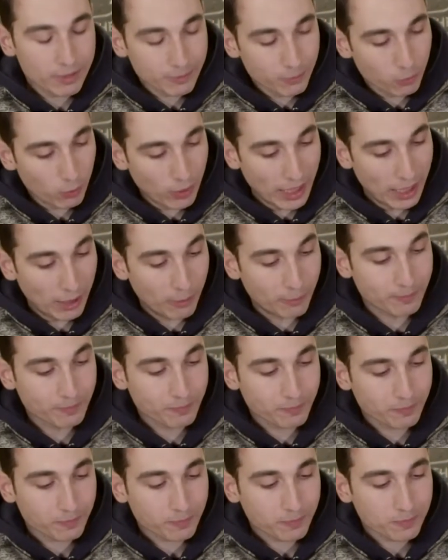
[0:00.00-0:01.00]
Wow.
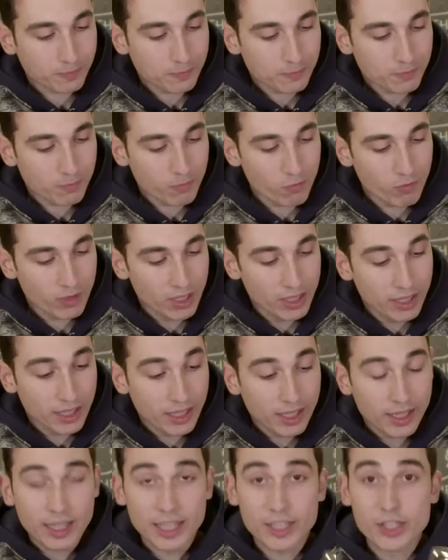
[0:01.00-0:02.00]

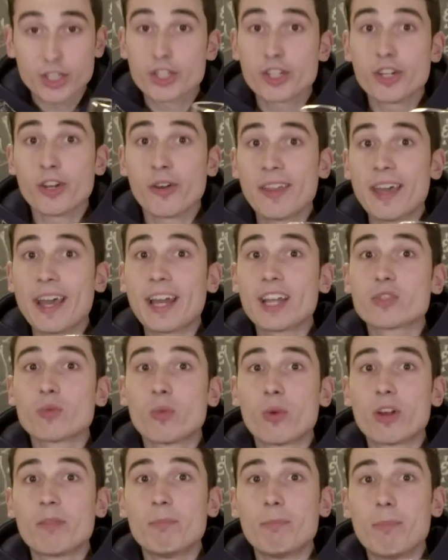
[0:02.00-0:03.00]
And just so you know, that is
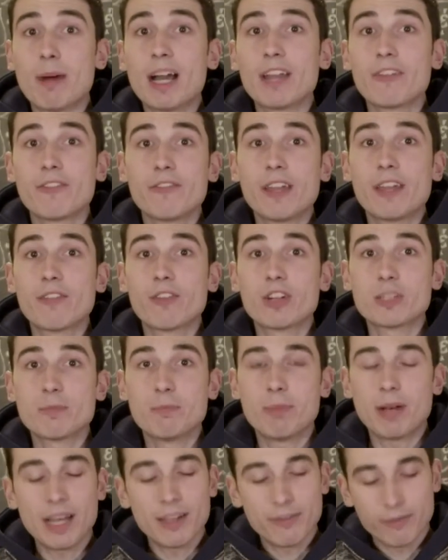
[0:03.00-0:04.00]
one of my favorites
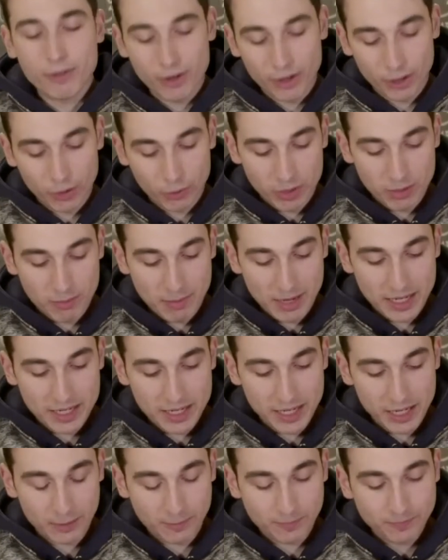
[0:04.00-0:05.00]
by far that we make
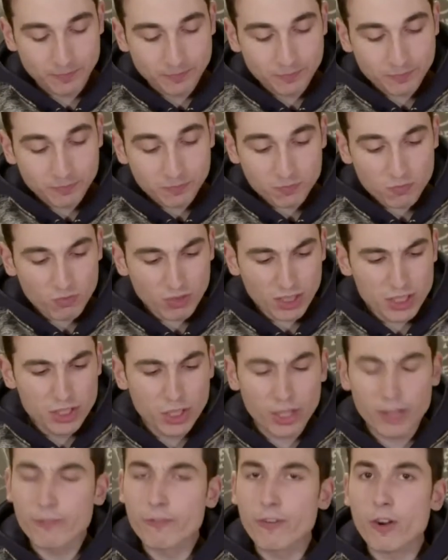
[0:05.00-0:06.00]
here.
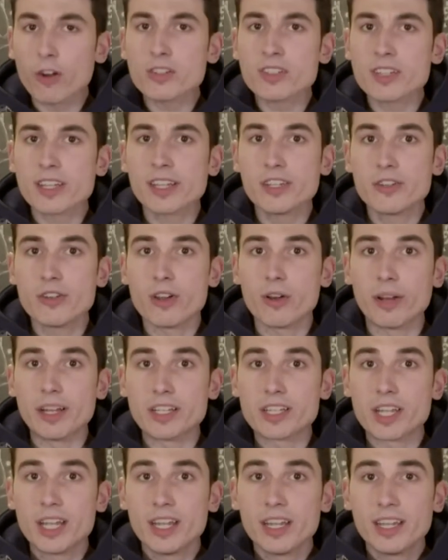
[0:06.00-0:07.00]
So the first thing you
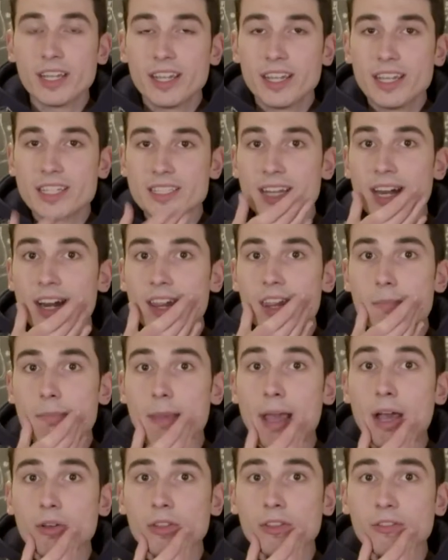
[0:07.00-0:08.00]
notice is kind of the
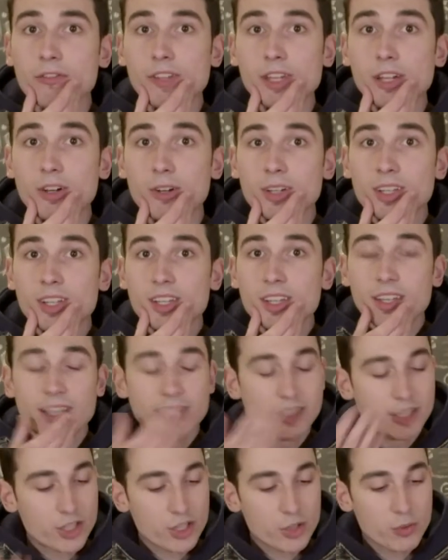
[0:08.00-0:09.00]
mouthfeel.
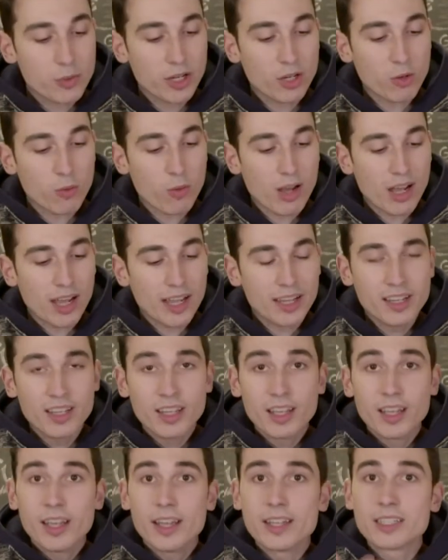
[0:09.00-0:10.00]
It's a sweeter wine.
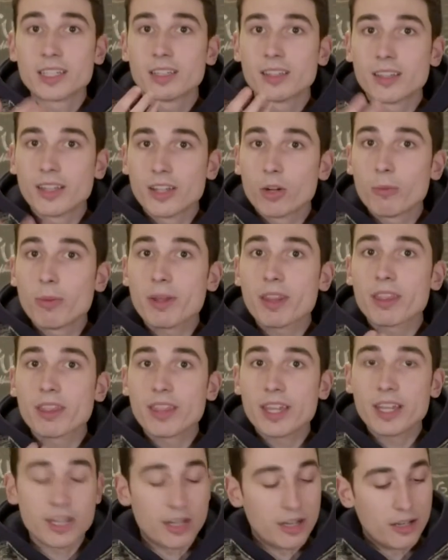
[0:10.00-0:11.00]
It's a little bit
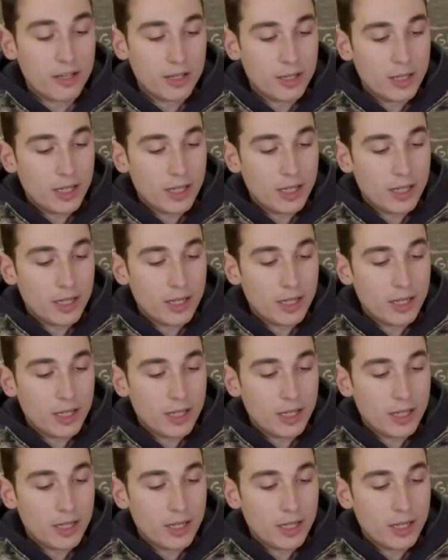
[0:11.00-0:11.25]
thicker.